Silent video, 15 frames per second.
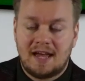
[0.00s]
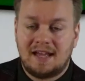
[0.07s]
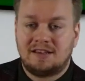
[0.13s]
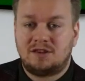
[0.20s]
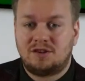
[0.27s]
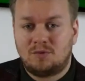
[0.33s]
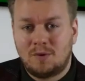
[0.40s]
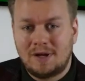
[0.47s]

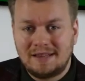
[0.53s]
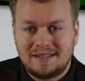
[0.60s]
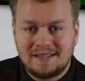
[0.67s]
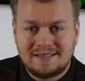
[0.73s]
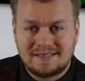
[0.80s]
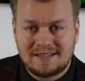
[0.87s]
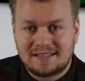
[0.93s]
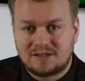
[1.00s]
and
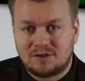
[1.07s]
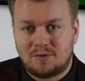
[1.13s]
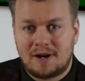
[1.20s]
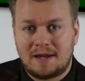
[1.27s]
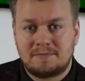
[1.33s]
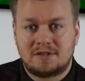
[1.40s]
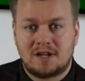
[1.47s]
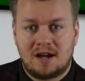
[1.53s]
26
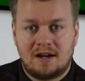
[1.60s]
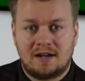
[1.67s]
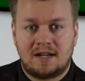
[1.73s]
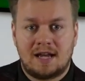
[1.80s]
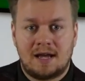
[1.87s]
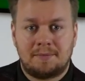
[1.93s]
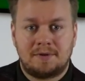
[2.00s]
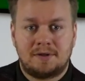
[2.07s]
grams
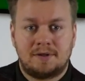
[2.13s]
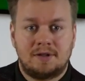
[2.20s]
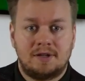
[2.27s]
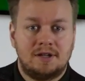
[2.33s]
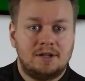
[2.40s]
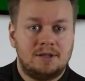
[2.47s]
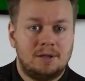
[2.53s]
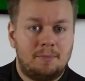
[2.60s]
uncapped.
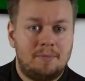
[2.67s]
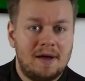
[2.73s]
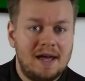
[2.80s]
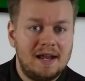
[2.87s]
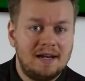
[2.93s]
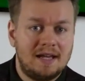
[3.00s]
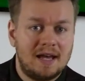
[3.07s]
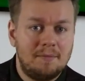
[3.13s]
The
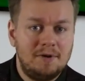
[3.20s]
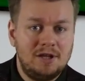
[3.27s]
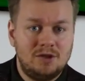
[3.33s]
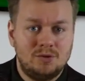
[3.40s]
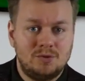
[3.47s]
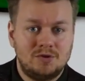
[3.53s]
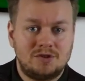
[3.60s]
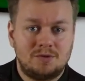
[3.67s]
pen can be
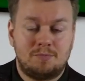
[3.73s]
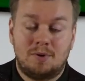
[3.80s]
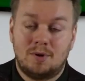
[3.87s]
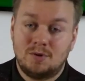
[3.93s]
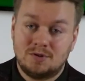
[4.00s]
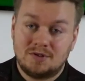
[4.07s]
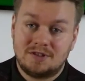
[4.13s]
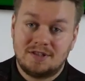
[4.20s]
used
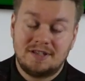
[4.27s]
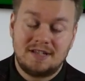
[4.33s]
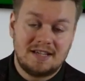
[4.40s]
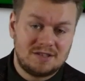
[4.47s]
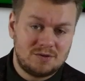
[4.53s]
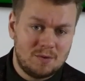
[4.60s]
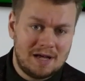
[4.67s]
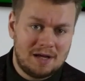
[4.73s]
posted
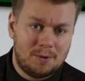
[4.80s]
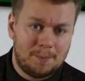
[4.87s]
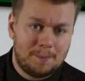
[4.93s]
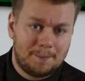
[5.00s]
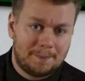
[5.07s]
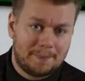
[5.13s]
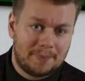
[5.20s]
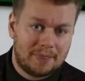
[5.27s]
as well.
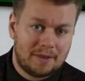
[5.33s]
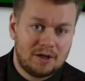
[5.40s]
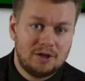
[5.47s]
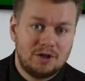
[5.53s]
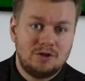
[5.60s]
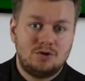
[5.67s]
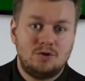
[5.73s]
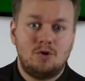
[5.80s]

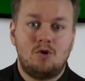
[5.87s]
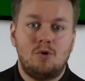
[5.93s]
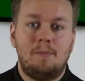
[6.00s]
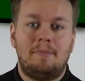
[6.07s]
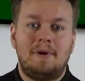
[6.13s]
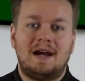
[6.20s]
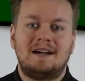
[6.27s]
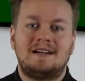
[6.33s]
To
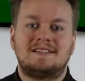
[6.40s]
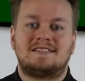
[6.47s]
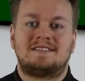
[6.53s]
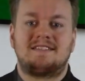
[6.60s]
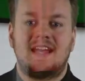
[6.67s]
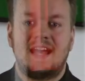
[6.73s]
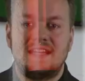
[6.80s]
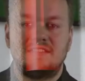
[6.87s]
compare the
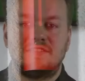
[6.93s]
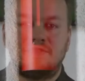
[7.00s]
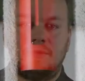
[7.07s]
size of